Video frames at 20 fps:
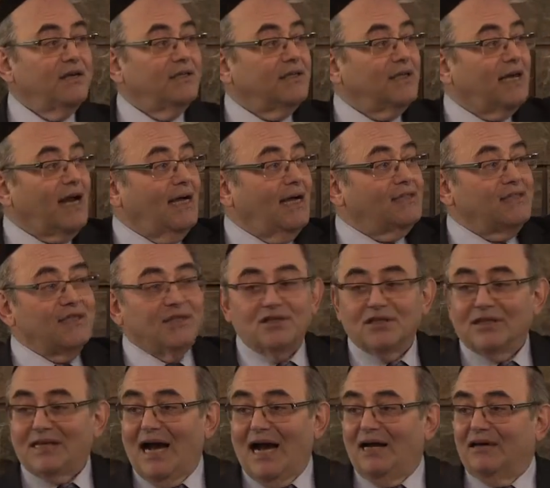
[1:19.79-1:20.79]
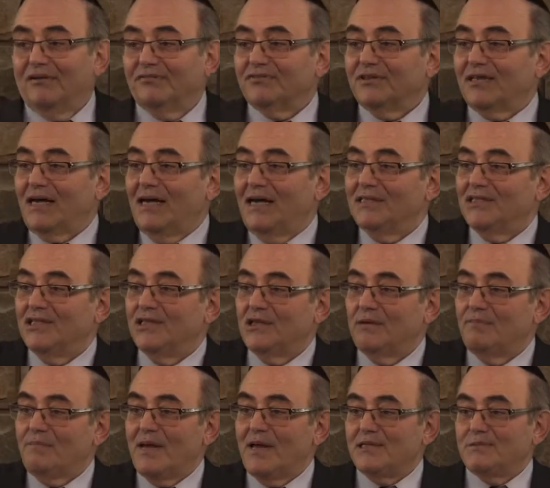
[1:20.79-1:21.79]
The guy's into golf, the guy's
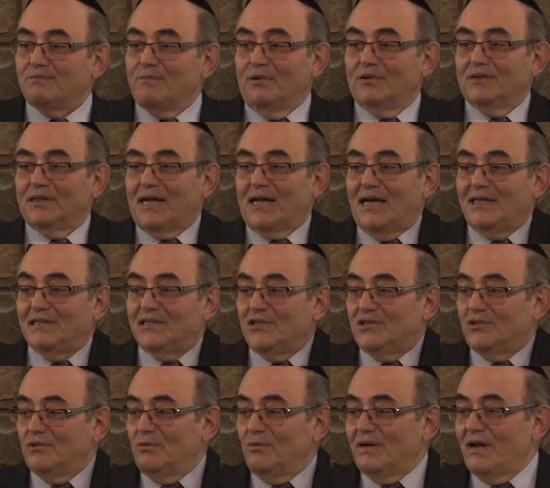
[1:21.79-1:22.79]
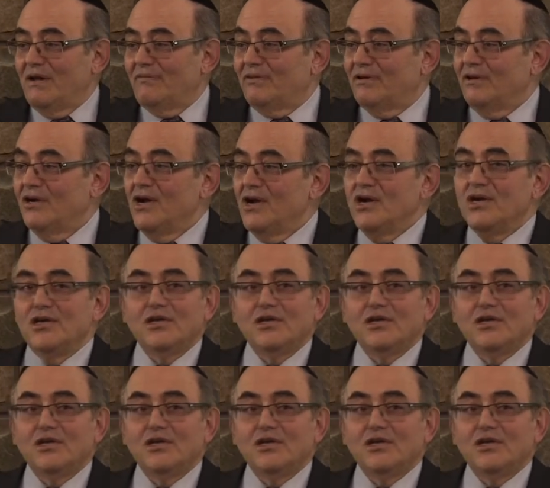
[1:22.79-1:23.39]
into baseball, the guy's into whatever.